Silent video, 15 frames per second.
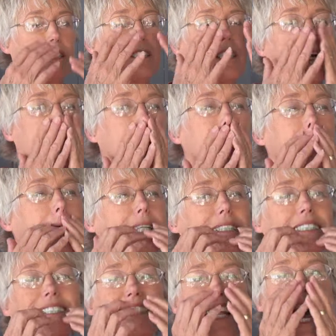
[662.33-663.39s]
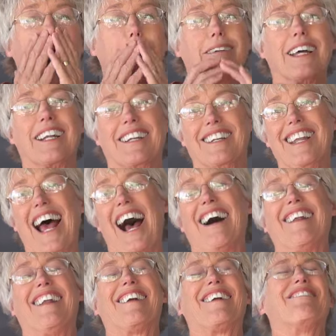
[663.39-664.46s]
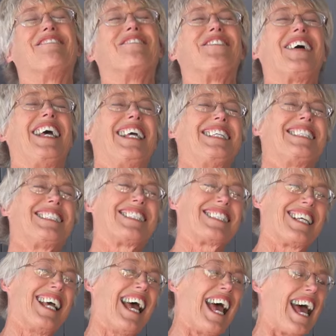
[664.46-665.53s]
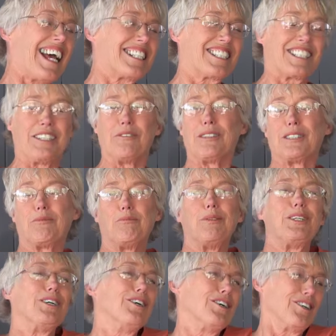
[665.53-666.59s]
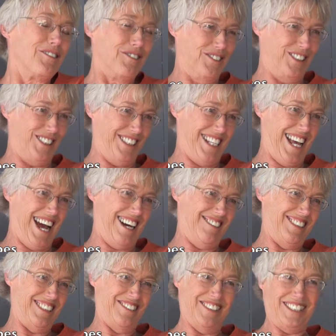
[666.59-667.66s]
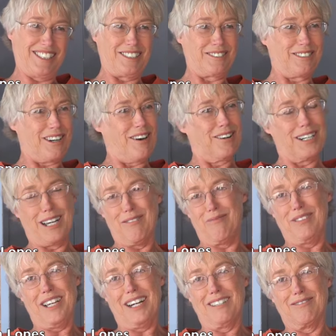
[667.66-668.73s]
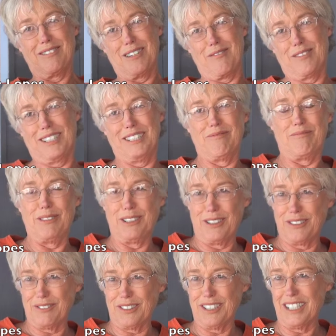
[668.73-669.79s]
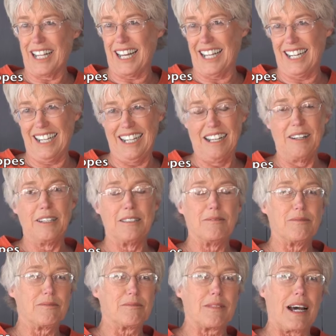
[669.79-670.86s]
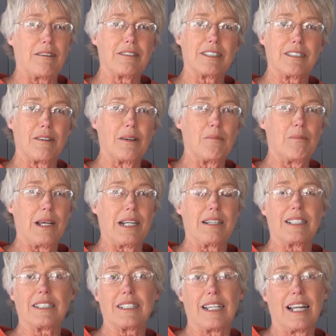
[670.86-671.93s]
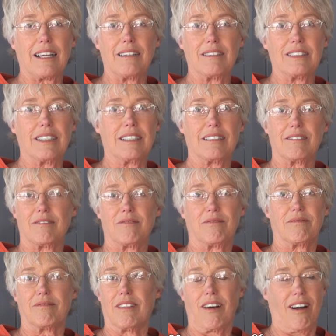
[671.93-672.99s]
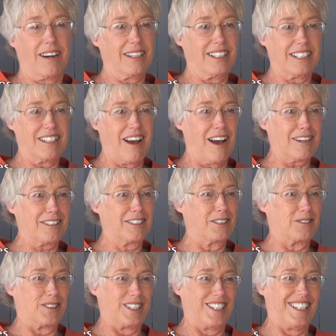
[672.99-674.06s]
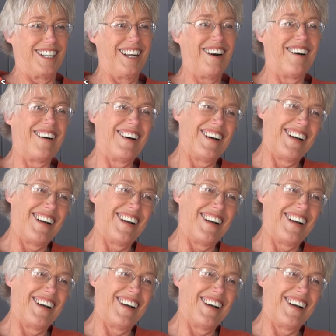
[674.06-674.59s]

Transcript: and she always had snot running down her face, and she was beautiful now. She was this grown-up young woman, beautiful lady. I was so embarrassed, and I couldn't hardly talk to her, you know,